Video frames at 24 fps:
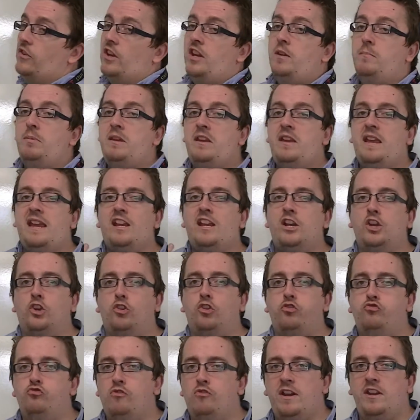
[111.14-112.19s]
going to be
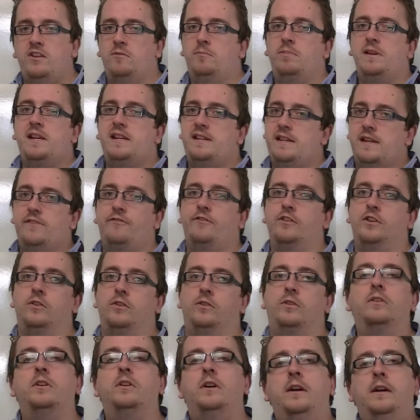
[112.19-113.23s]
incredibly
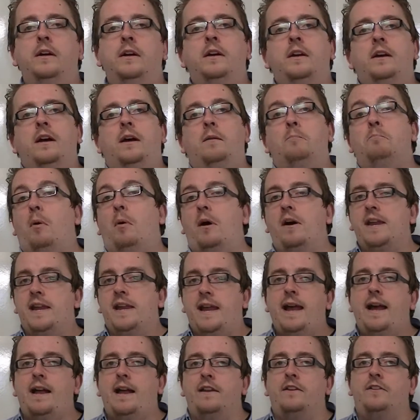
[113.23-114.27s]
difficult by
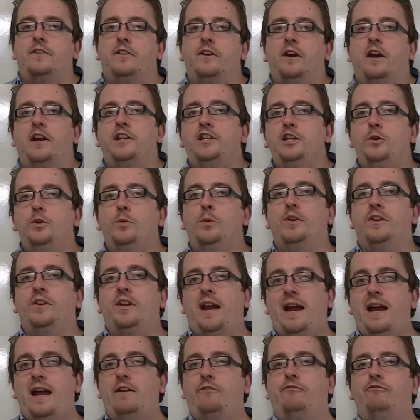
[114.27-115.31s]
hand, and you would
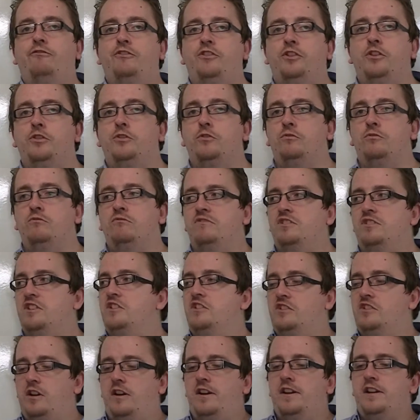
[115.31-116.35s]
have to
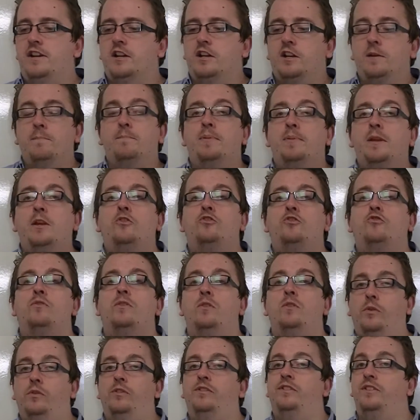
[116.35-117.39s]
design a computer in
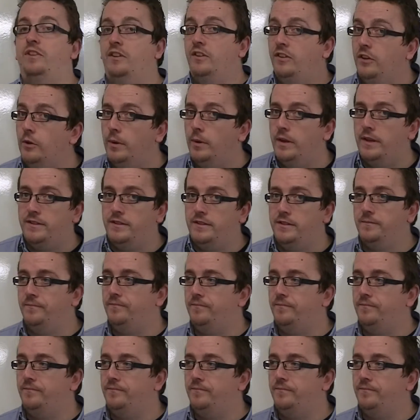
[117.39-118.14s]
order to do it.